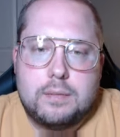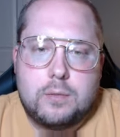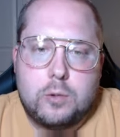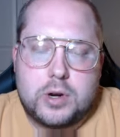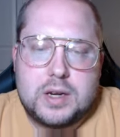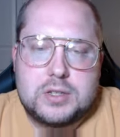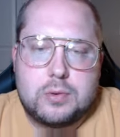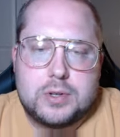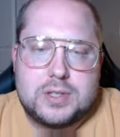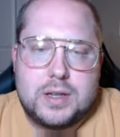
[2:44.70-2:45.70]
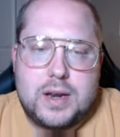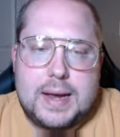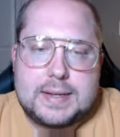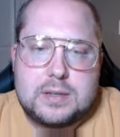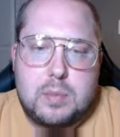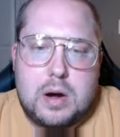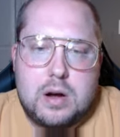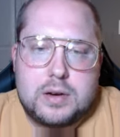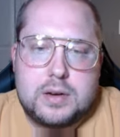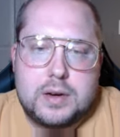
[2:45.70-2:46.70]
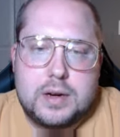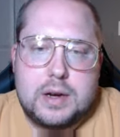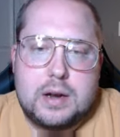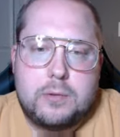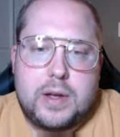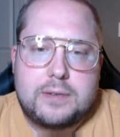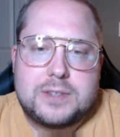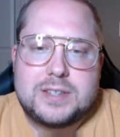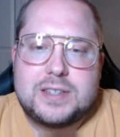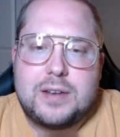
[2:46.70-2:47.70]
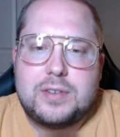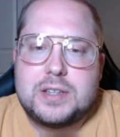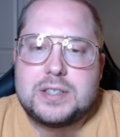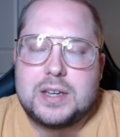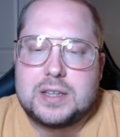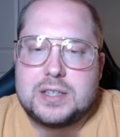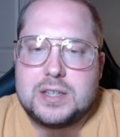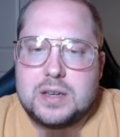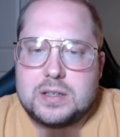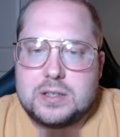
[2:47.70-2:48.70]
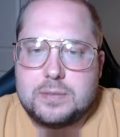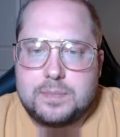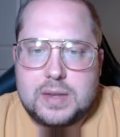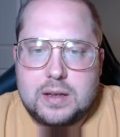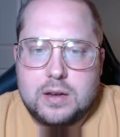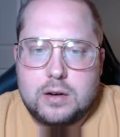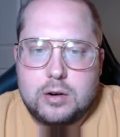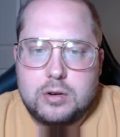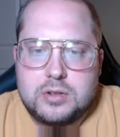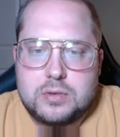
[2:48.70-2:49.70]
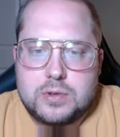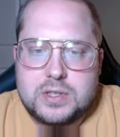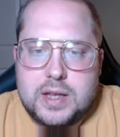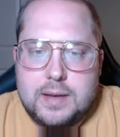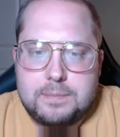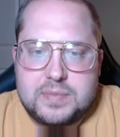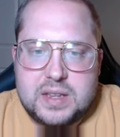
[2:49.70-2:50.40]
working towards the next bond, we have 76 cents earned towards that.